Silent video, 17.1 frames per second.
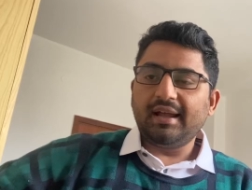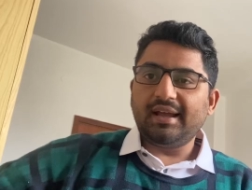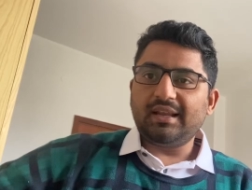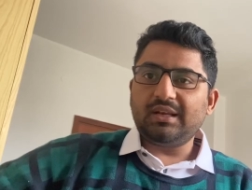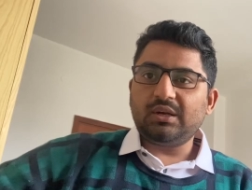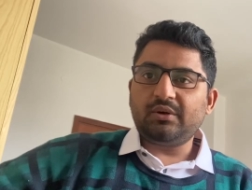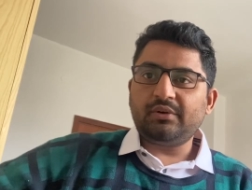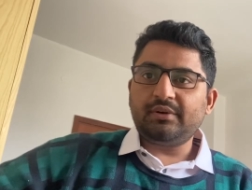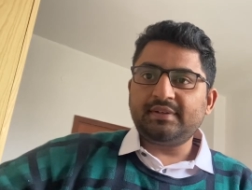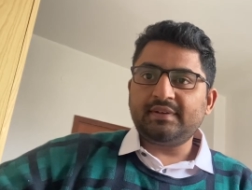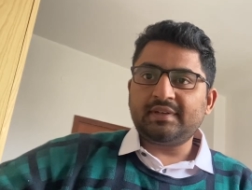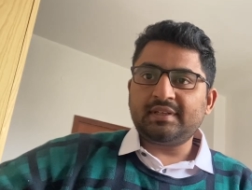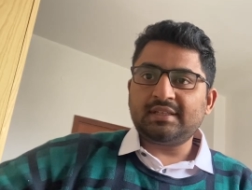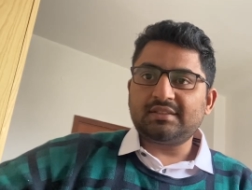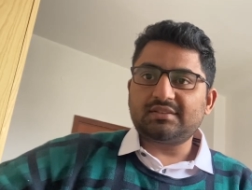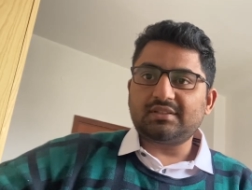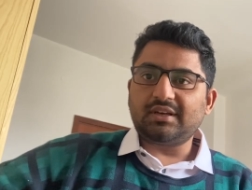Hello
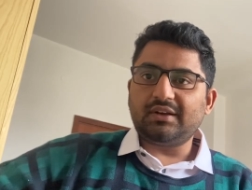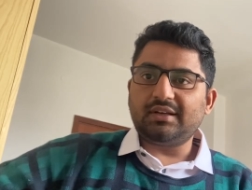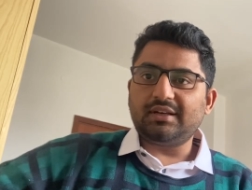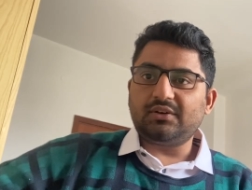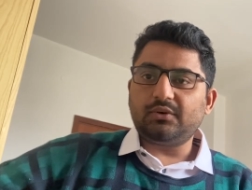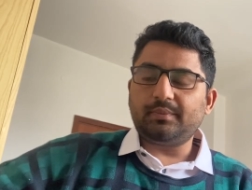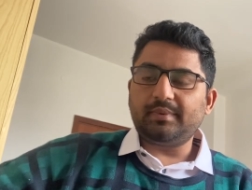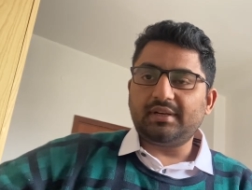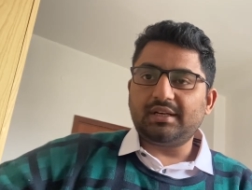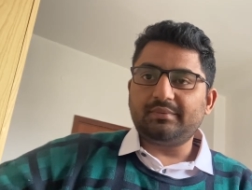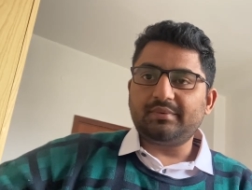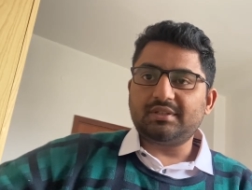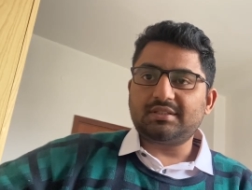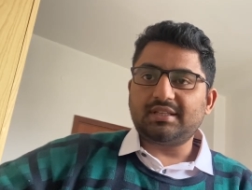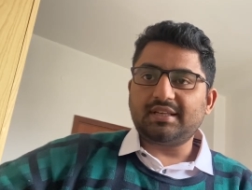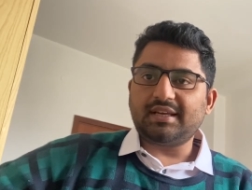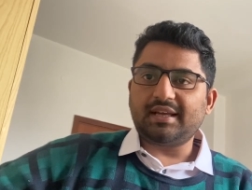everyone, Assalamu alaikum and
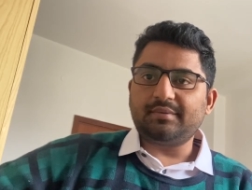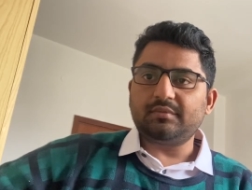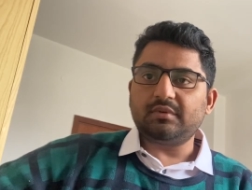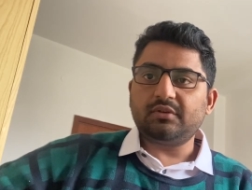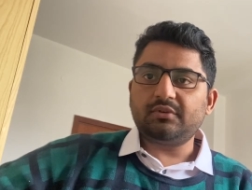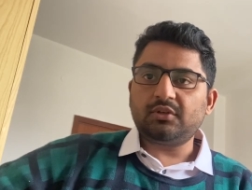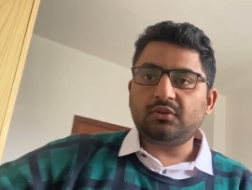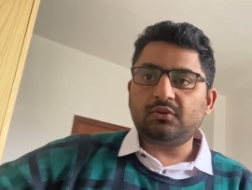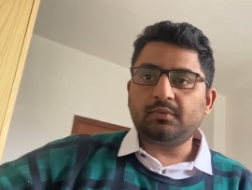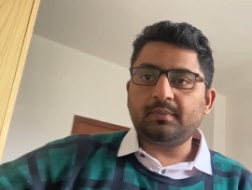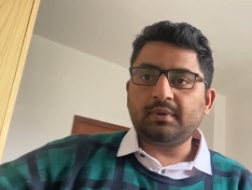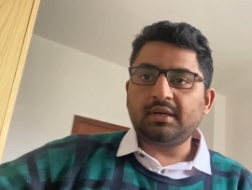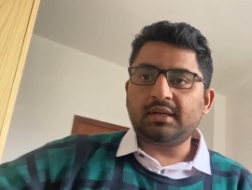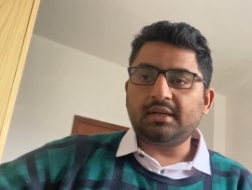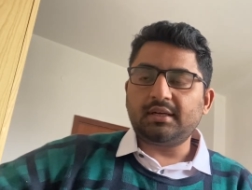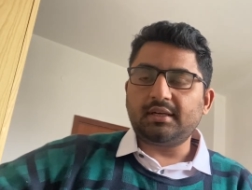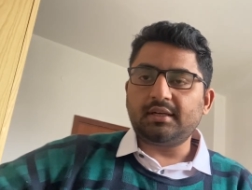Namaste. I'm Naveen
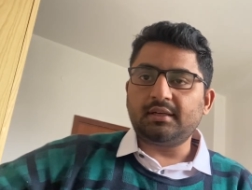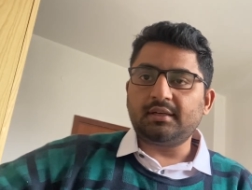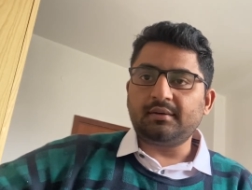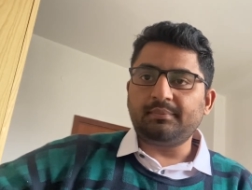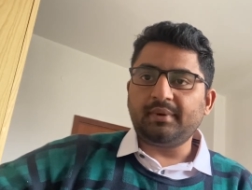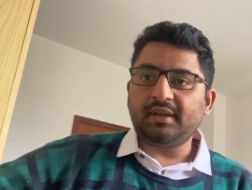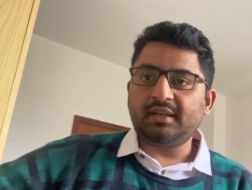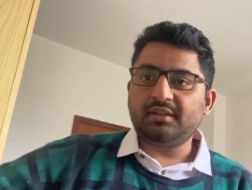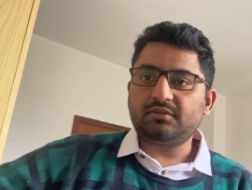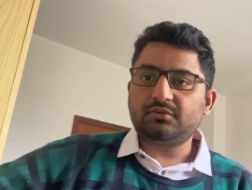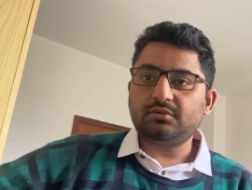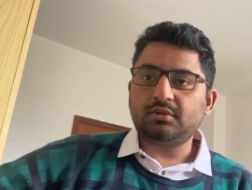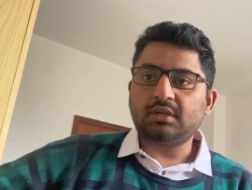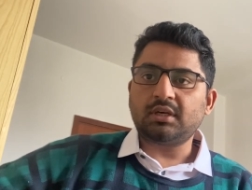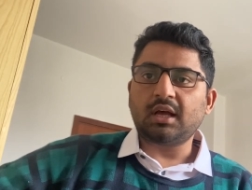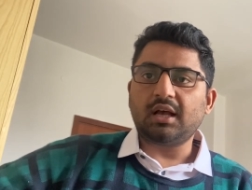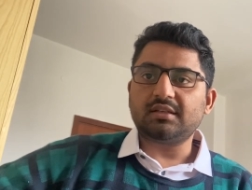Kumar, and many
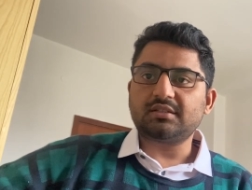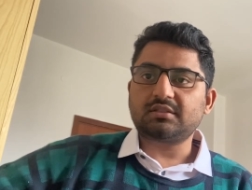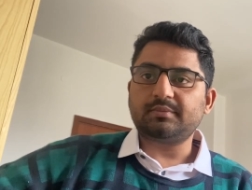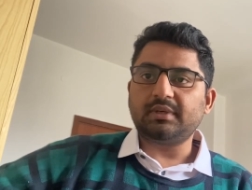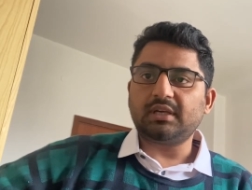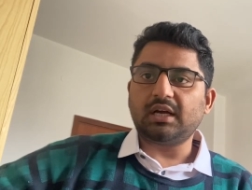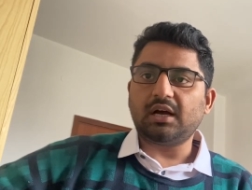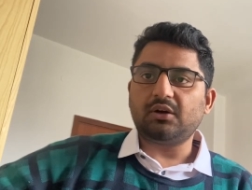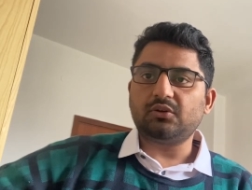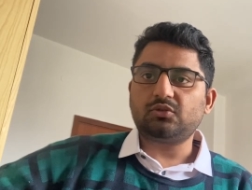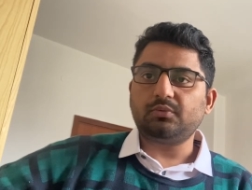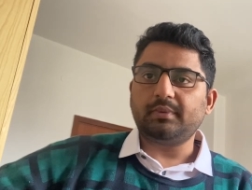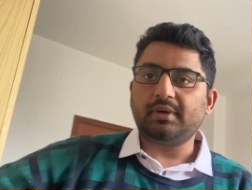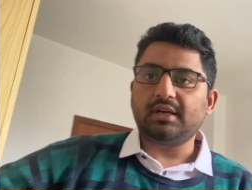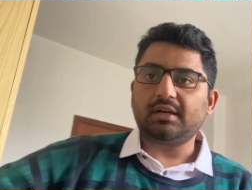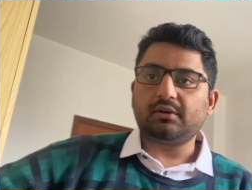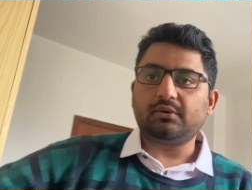students ask me how to
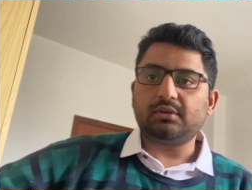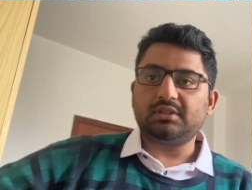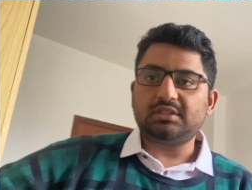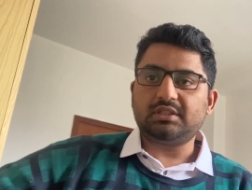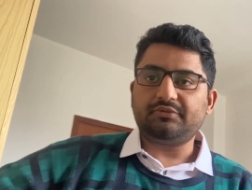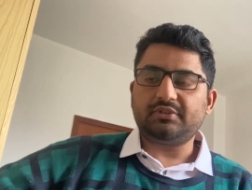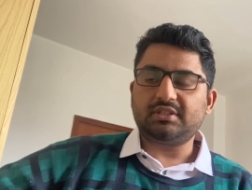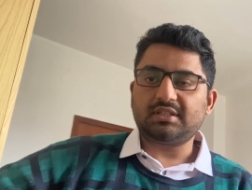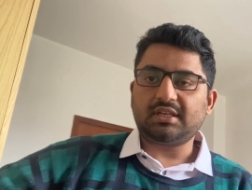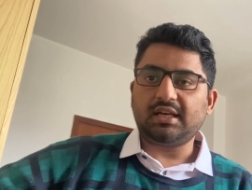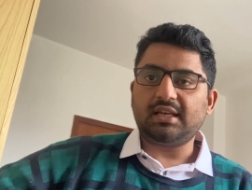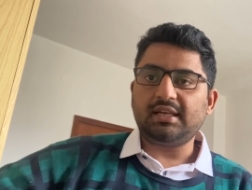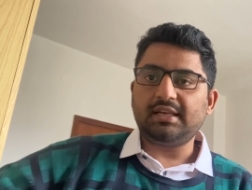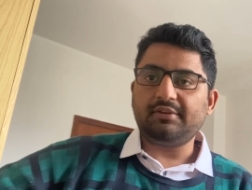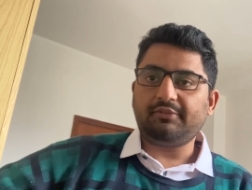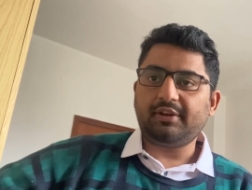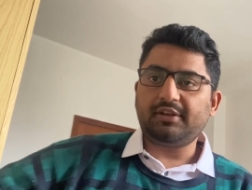make a Codice
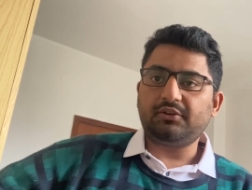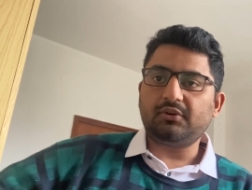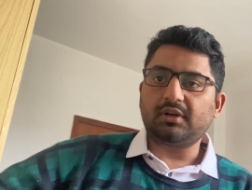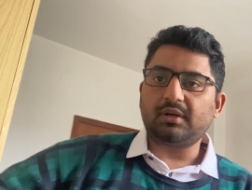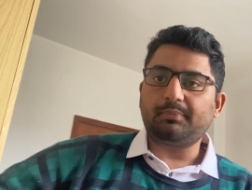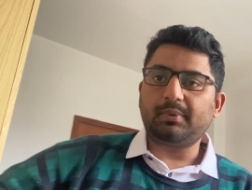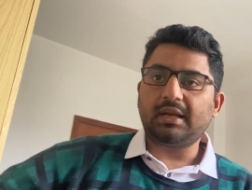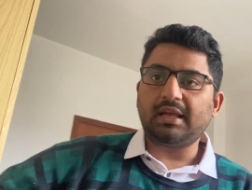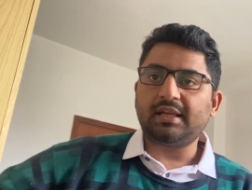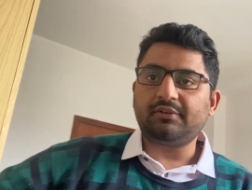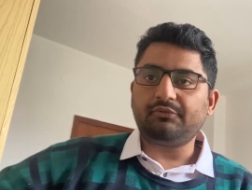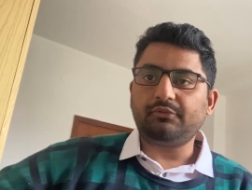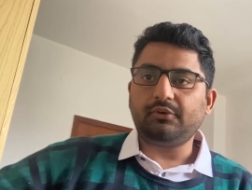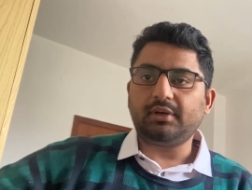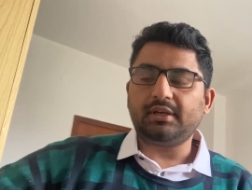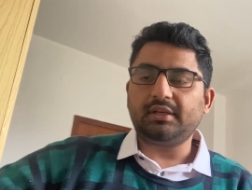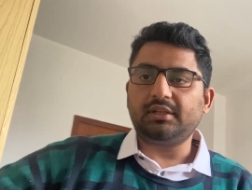fiscale when you are applying
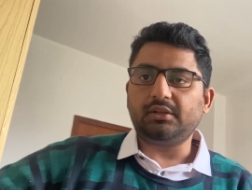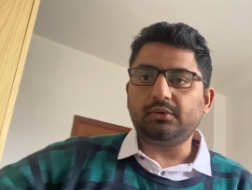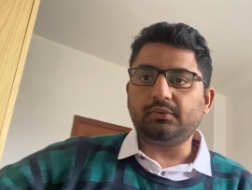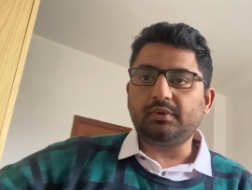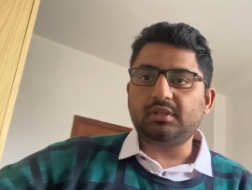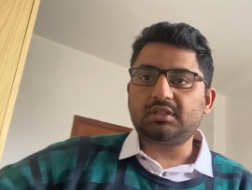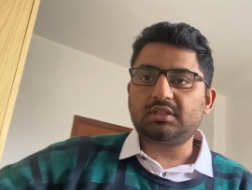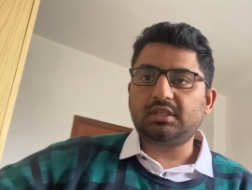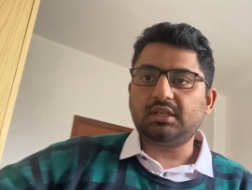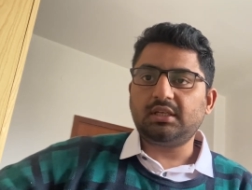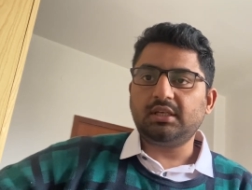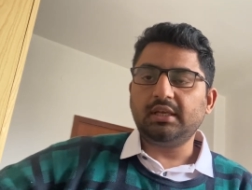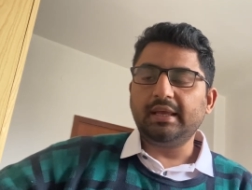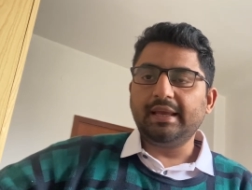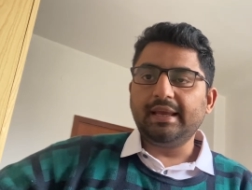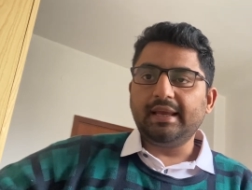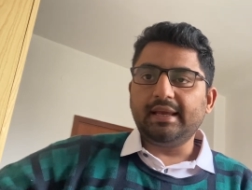for any university.
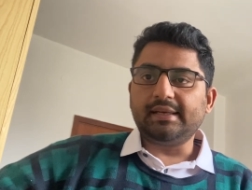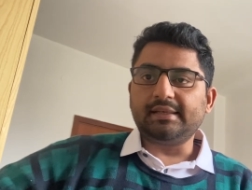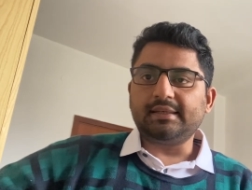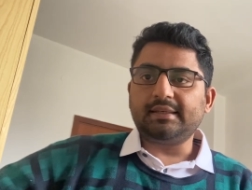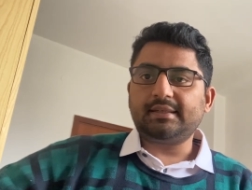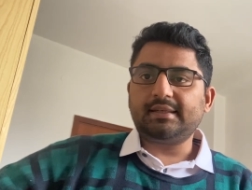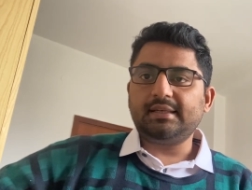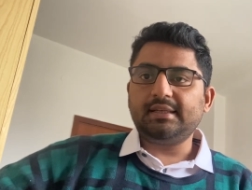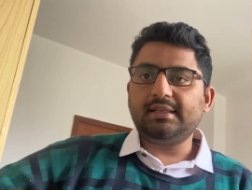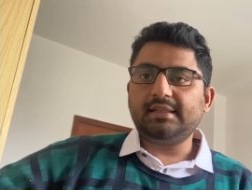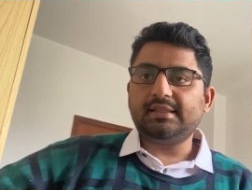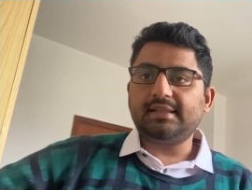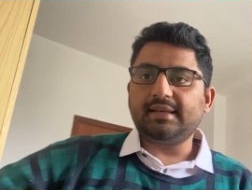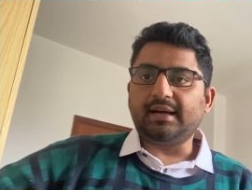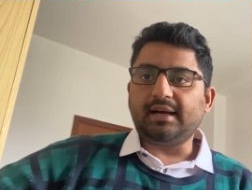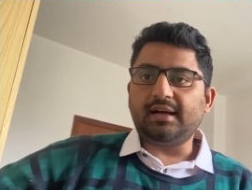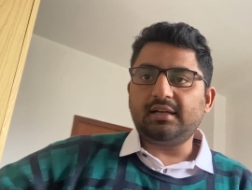In Italy,
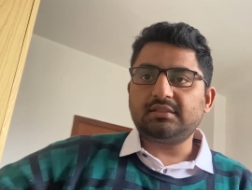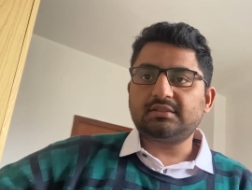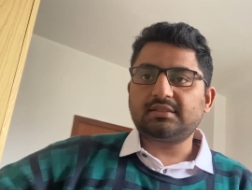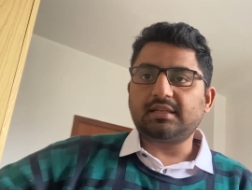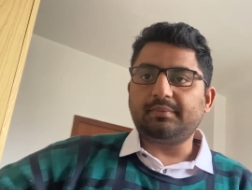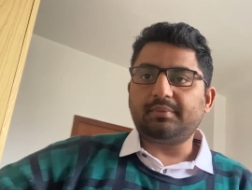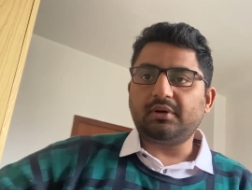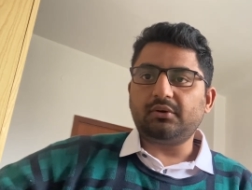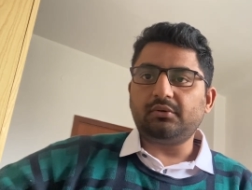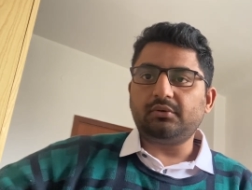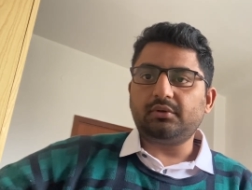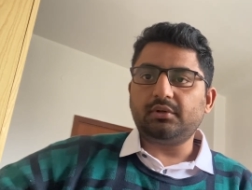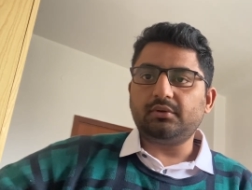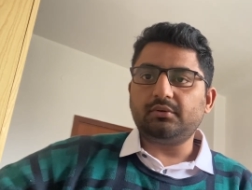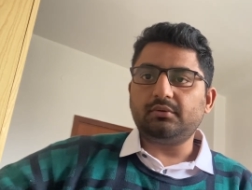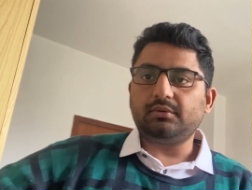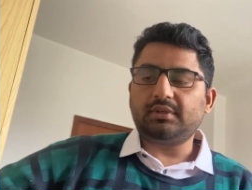they ask about
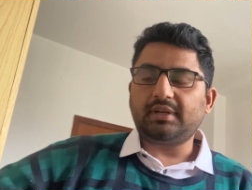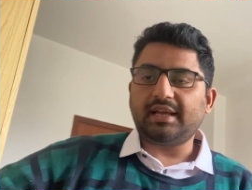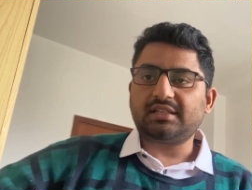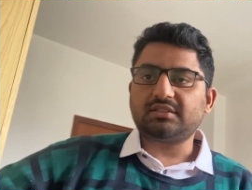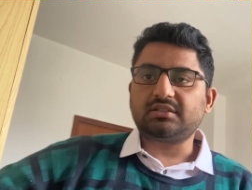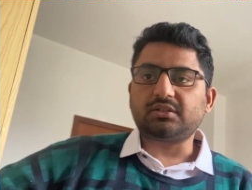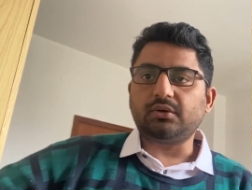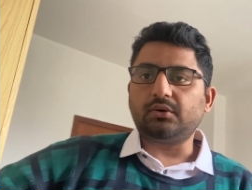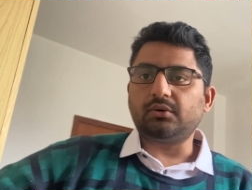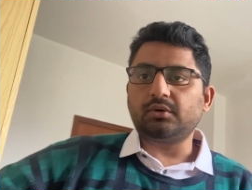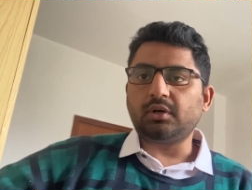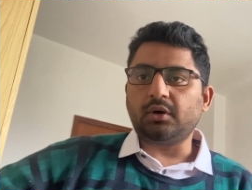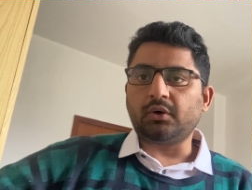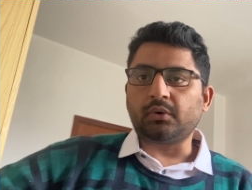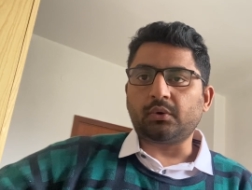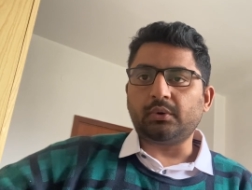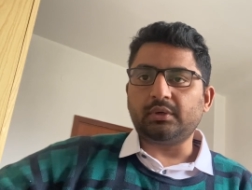you tax code
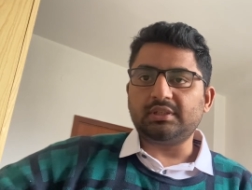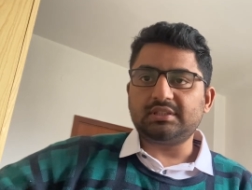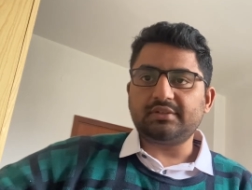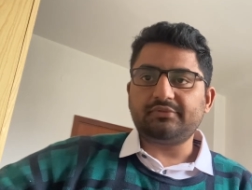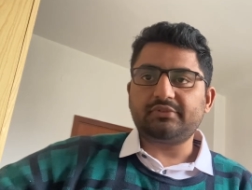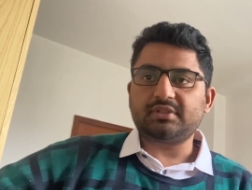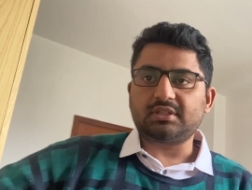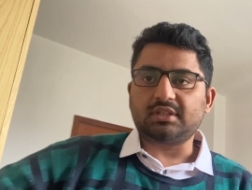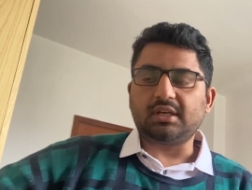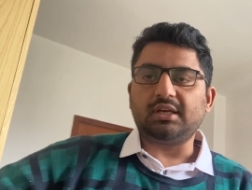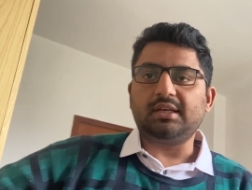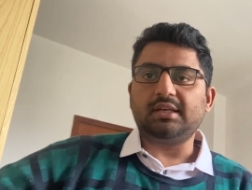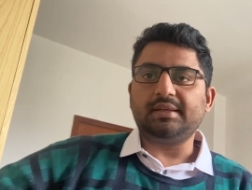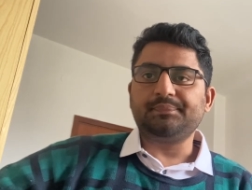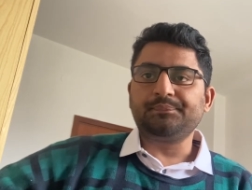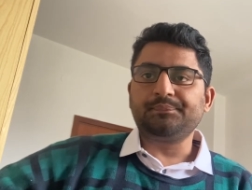or Codice fiscale.